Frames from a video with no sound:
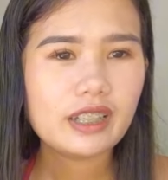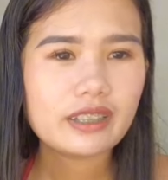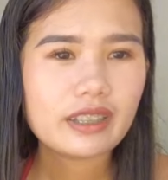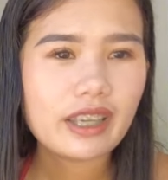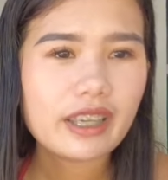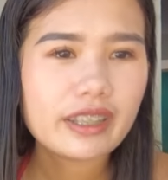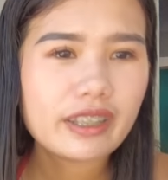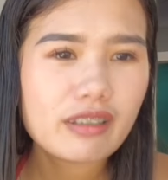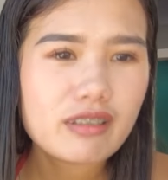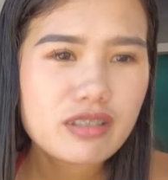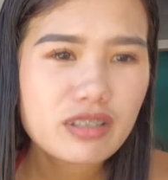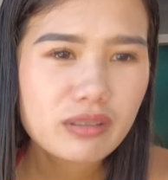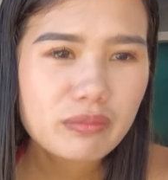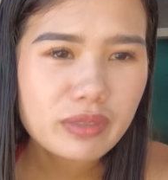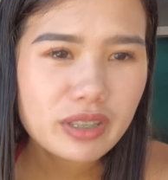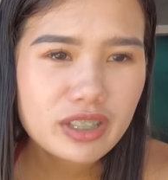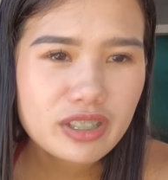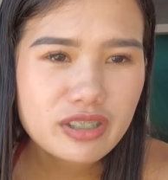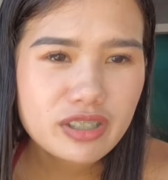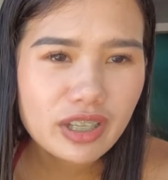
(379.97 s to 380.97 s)
Thank you so
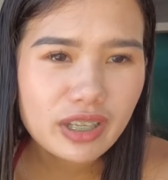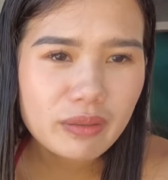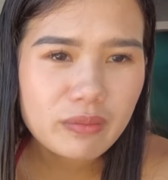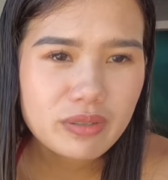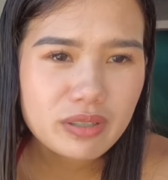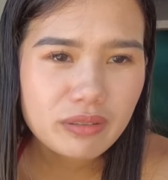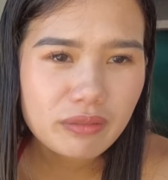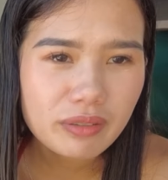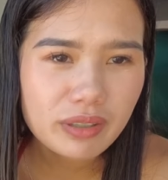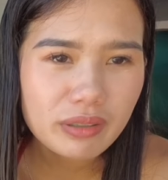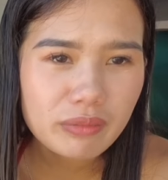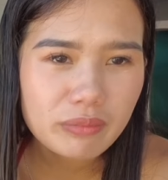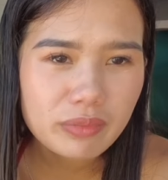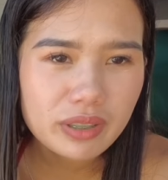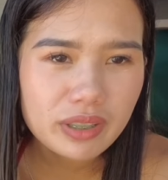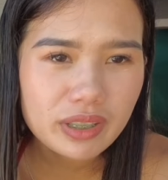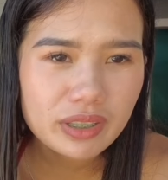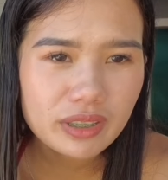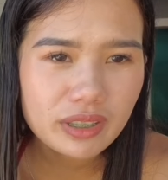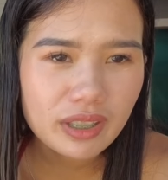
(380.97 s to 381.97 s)
much, James
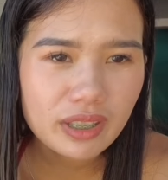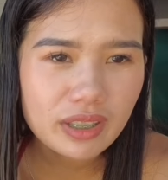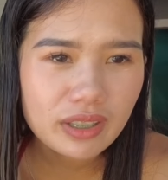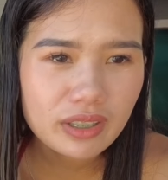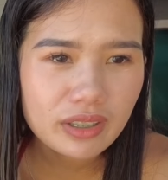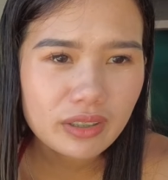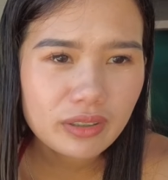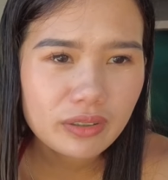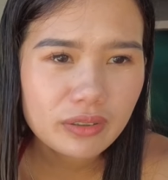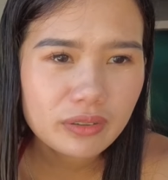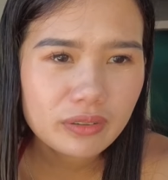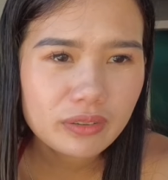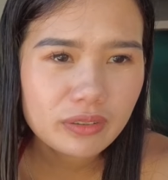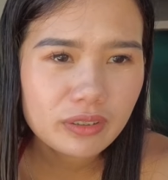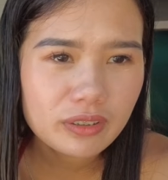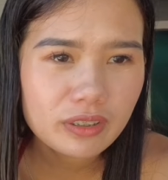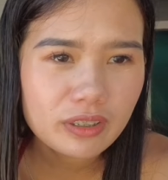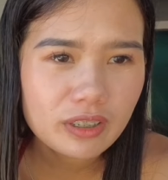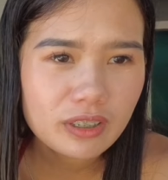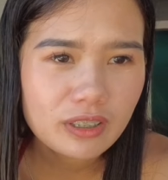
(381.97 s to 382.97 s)
Creamer. Thank you.